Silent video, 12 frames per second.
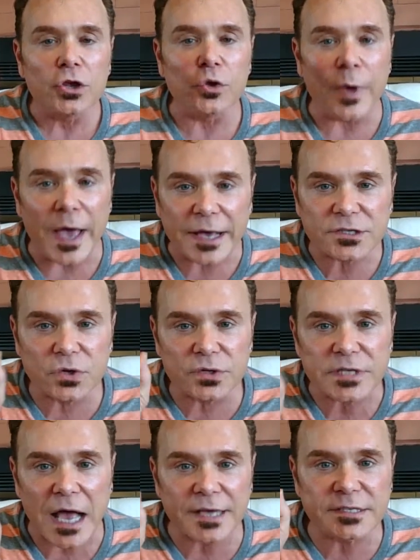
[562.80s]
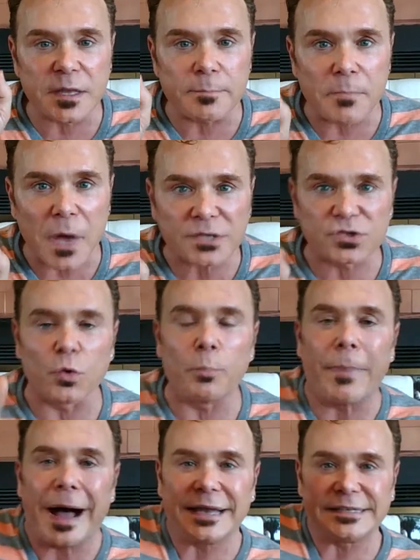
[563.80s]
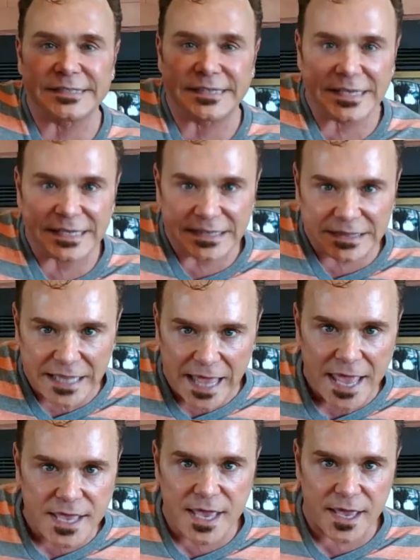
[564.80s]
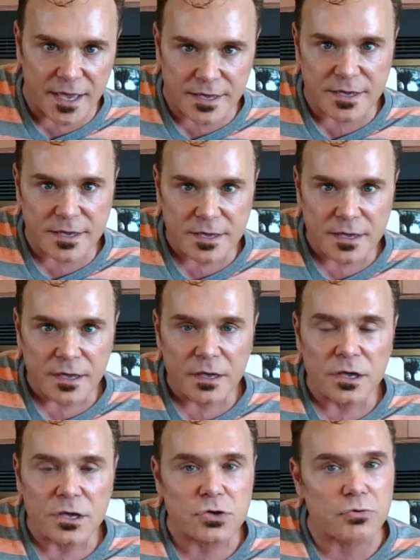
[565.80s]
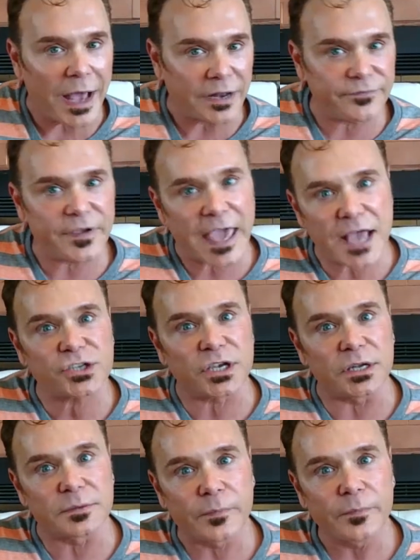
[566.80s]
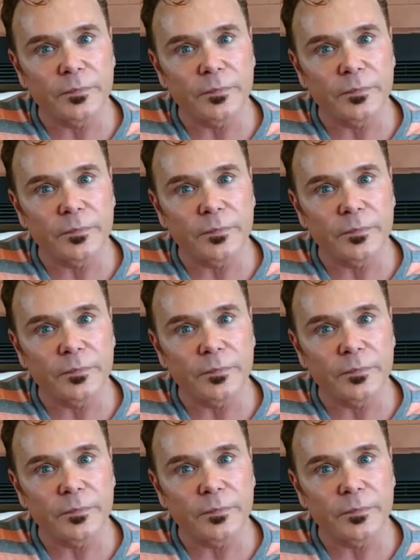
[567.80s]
You exercise the muscle by delaying gratification.